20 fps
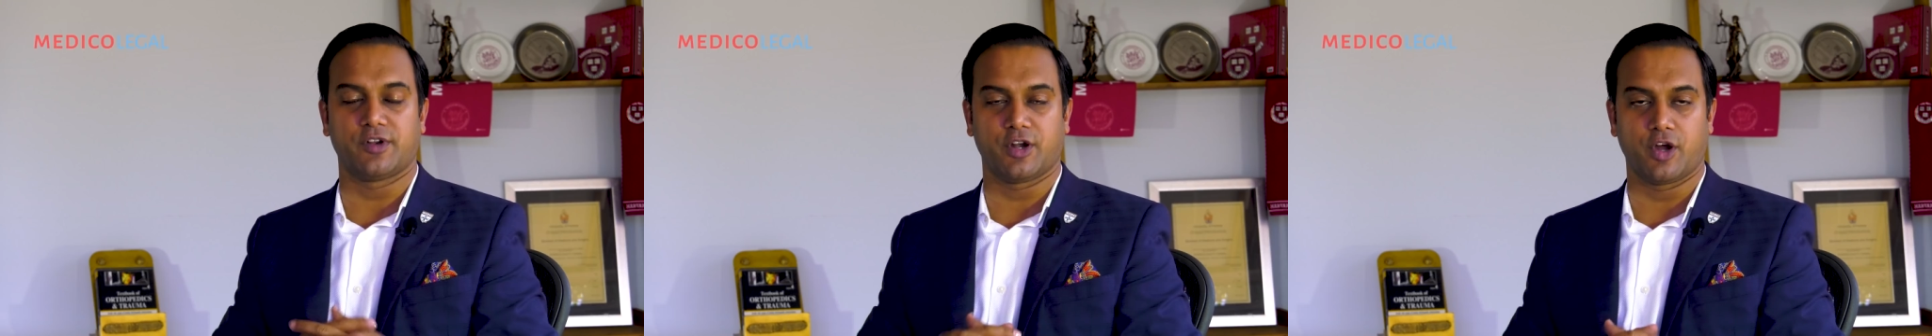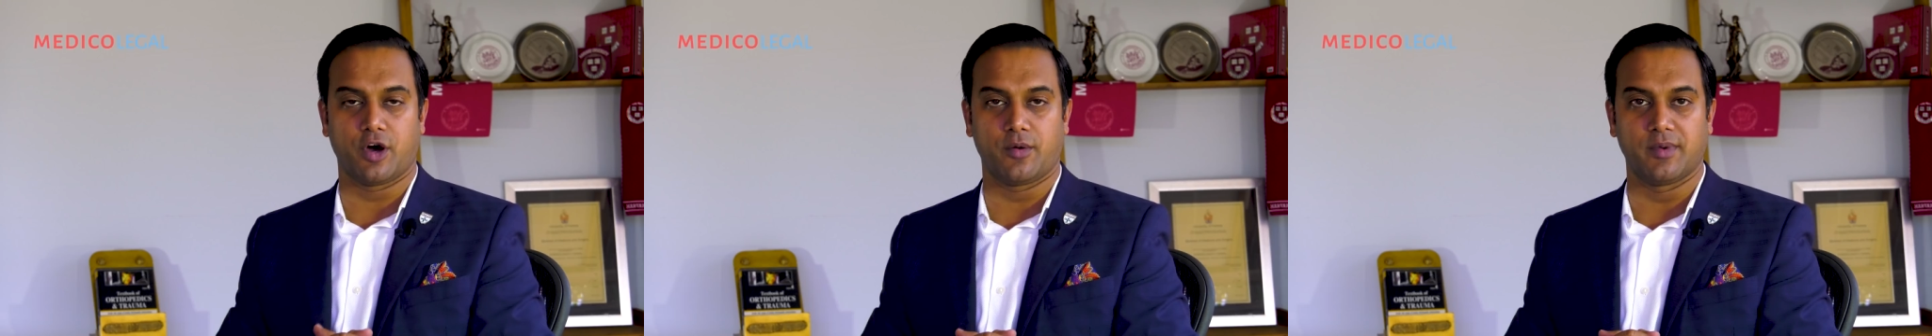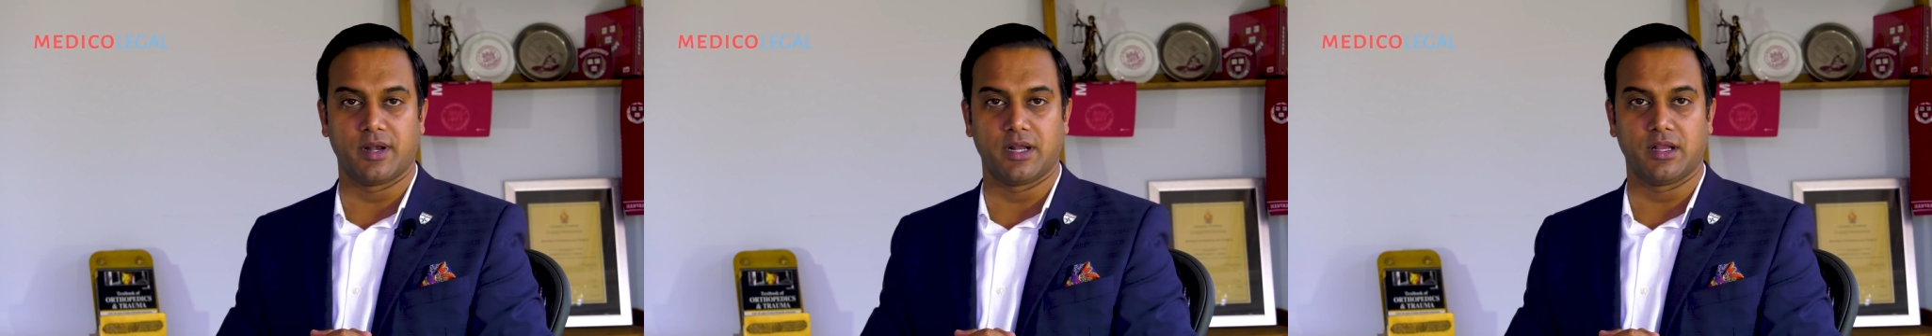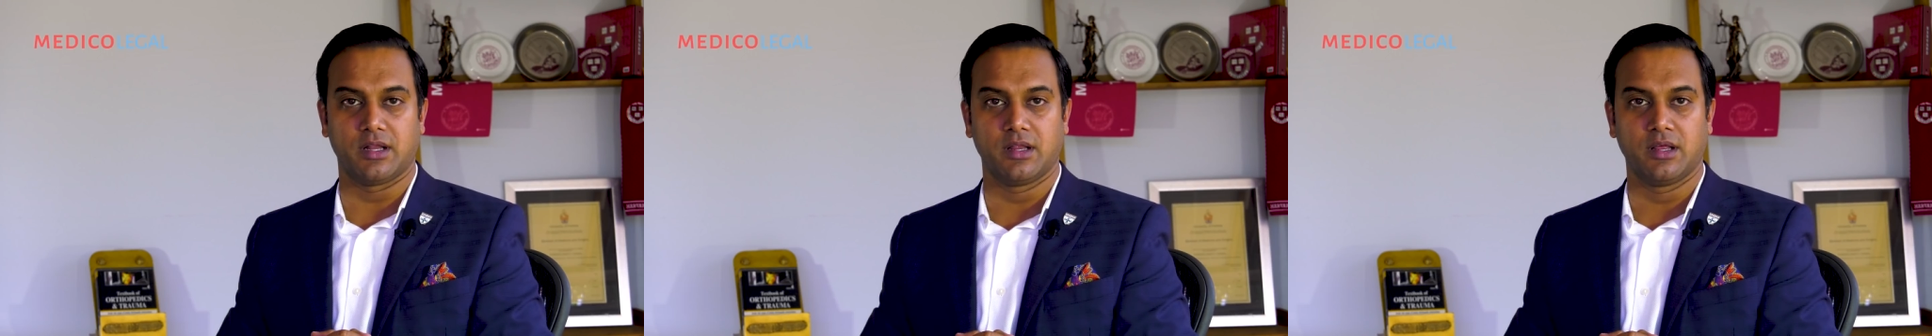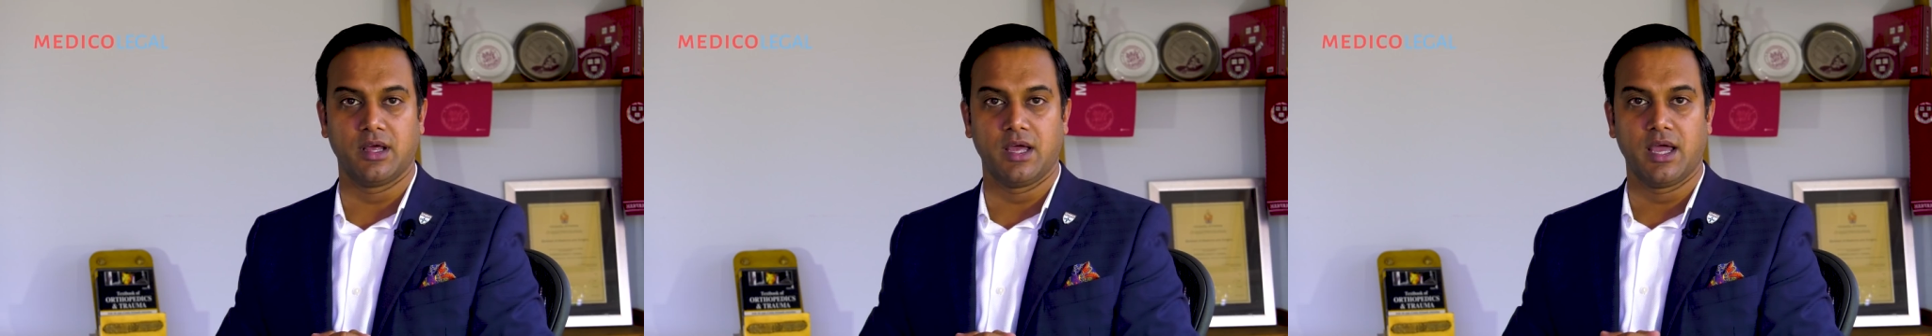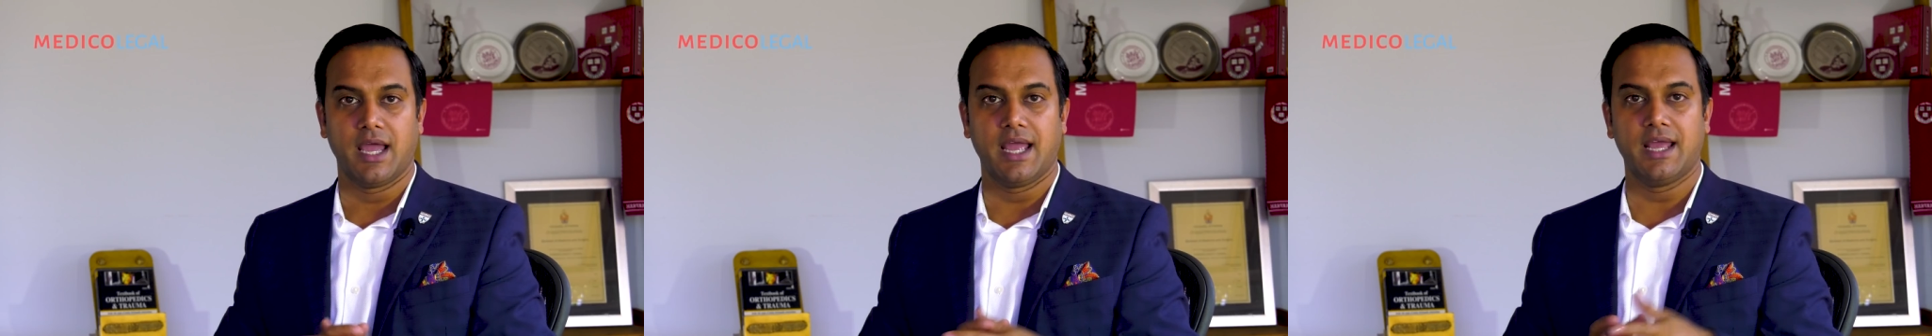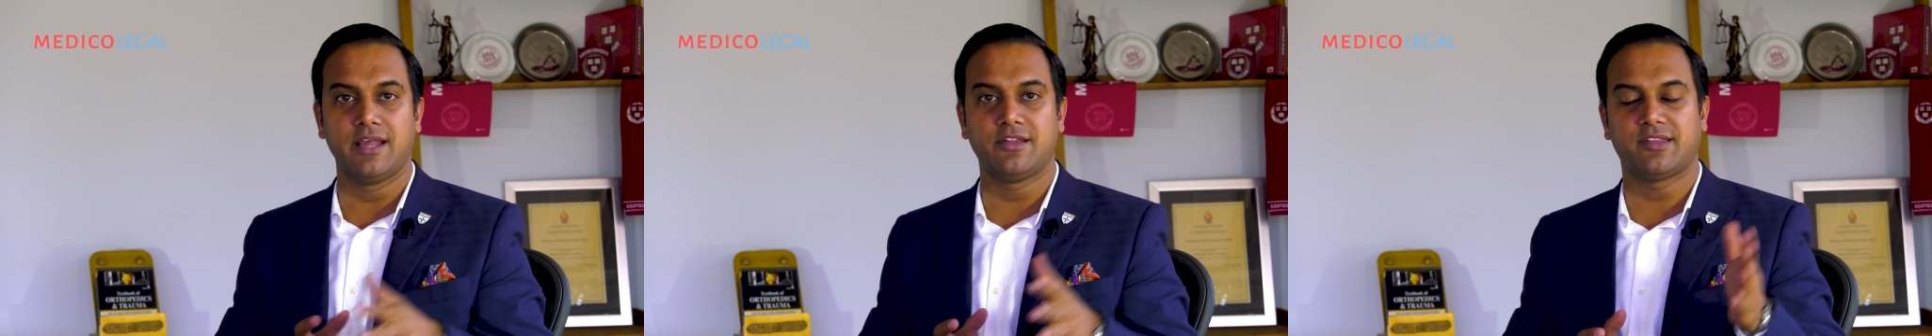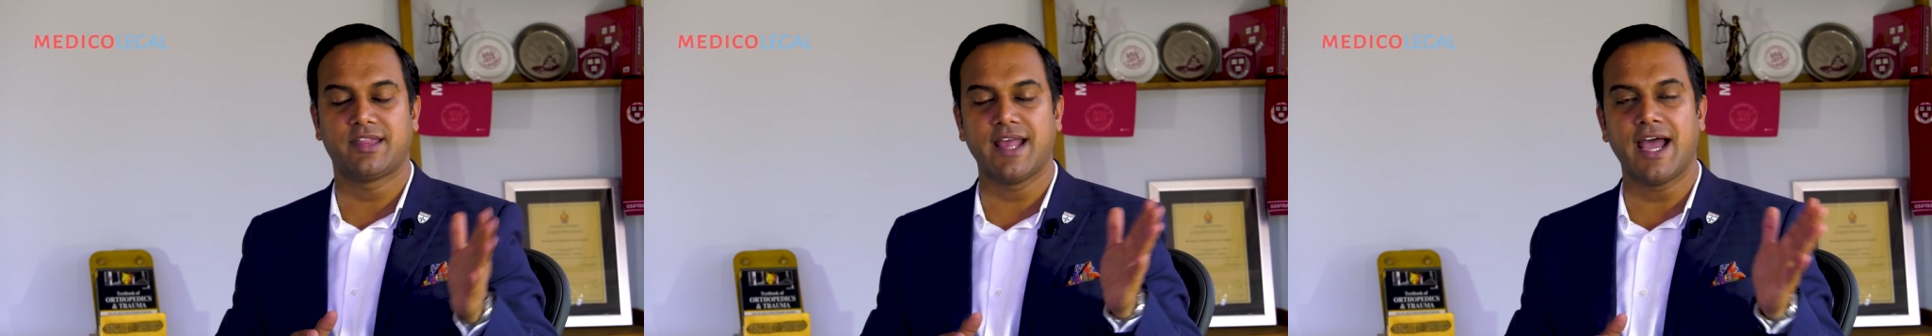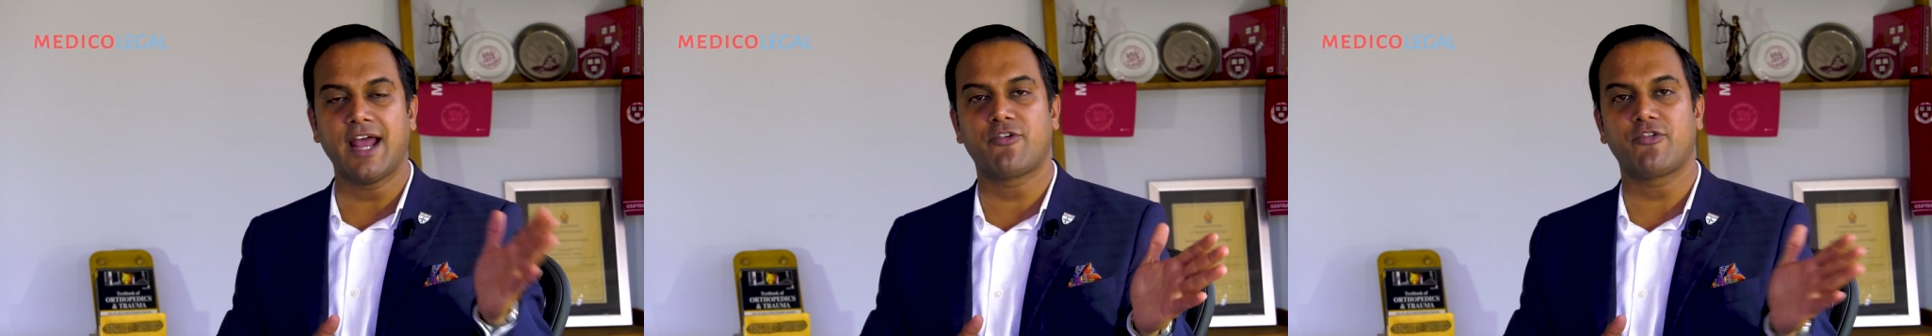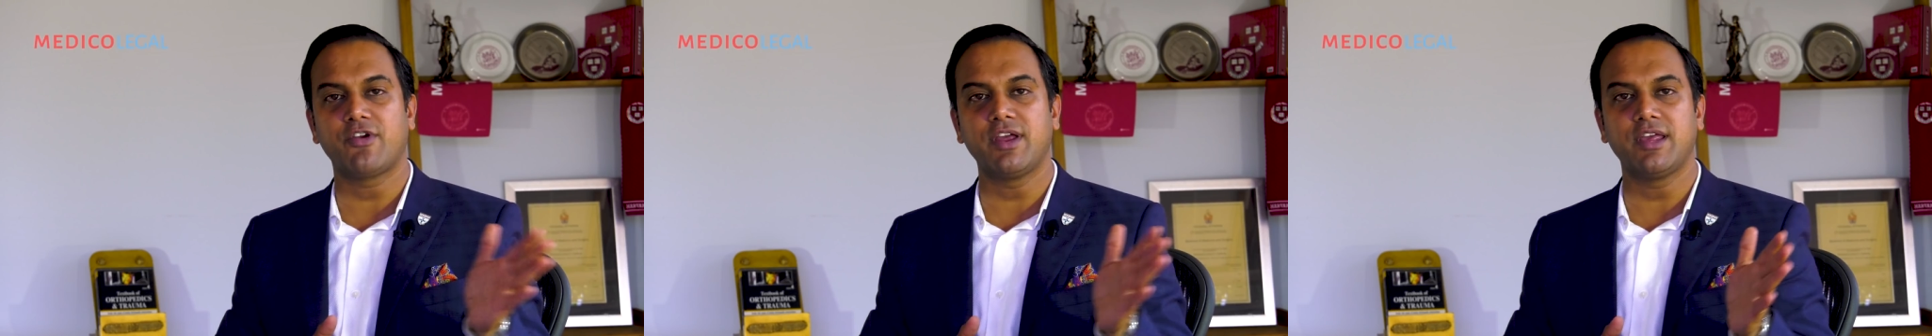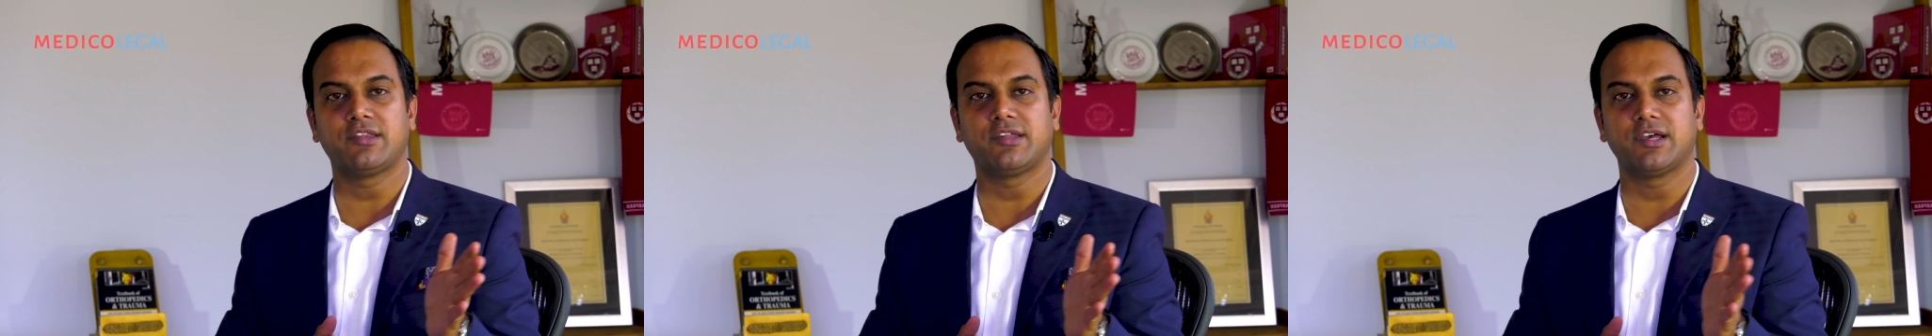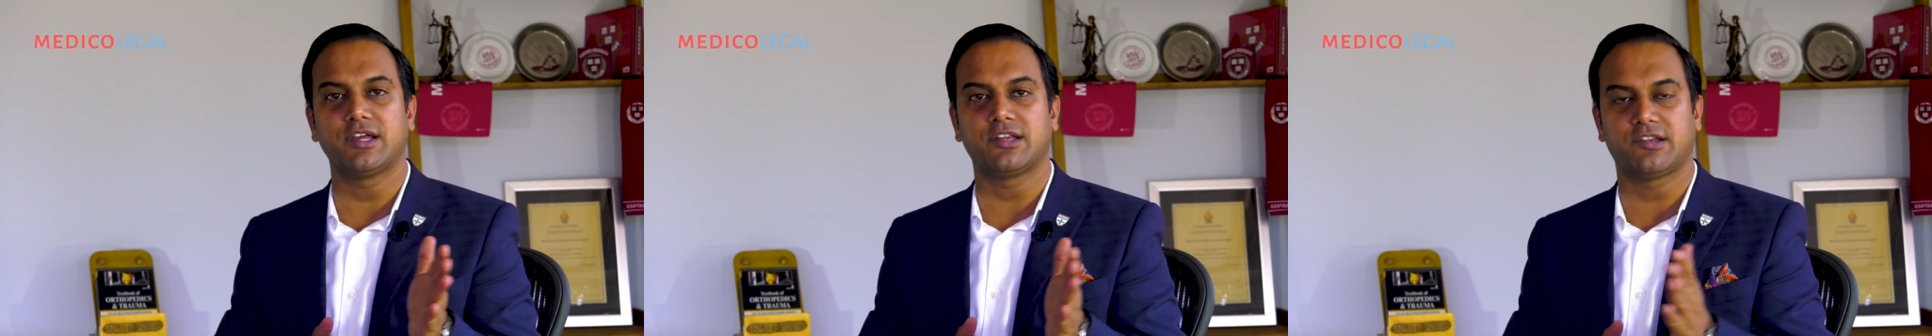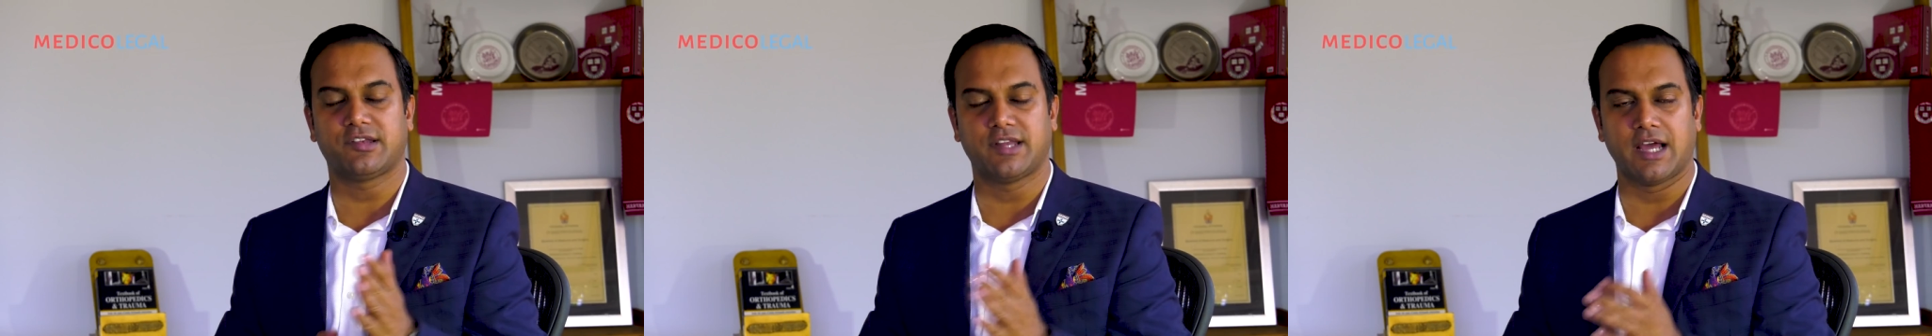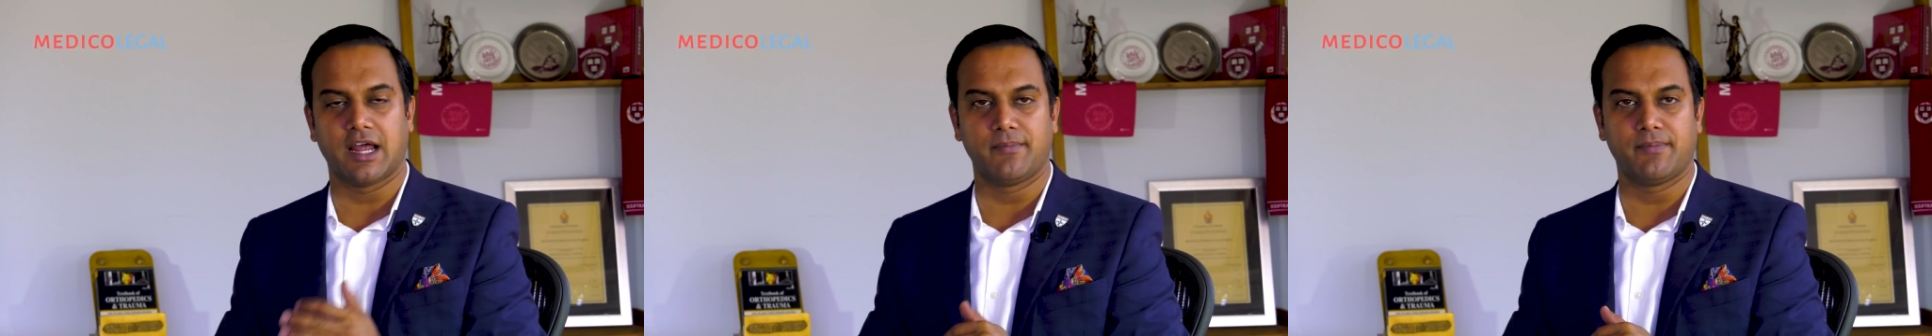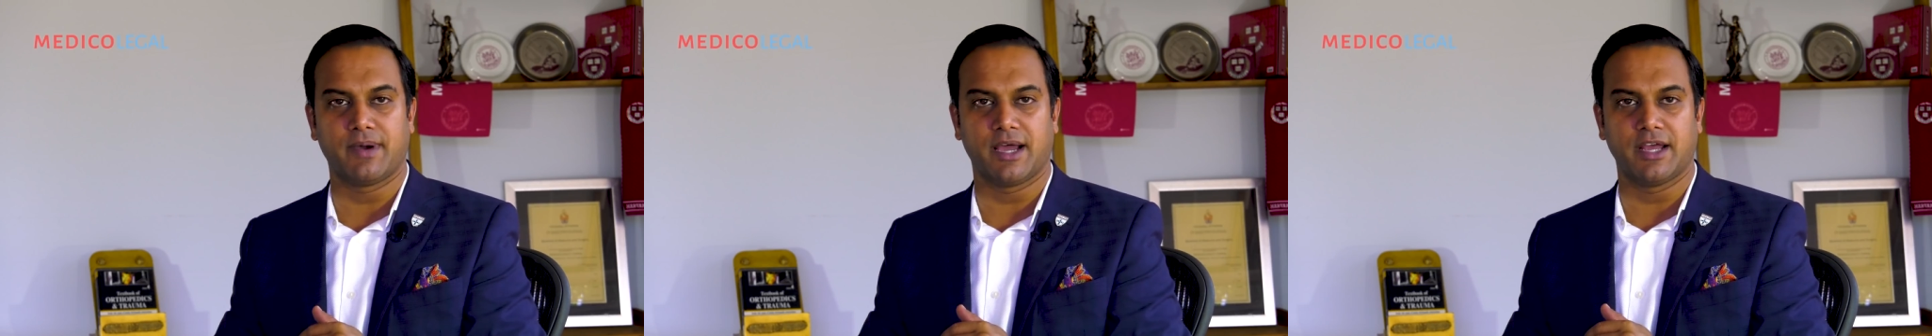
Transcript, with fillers: phenomenal is that research done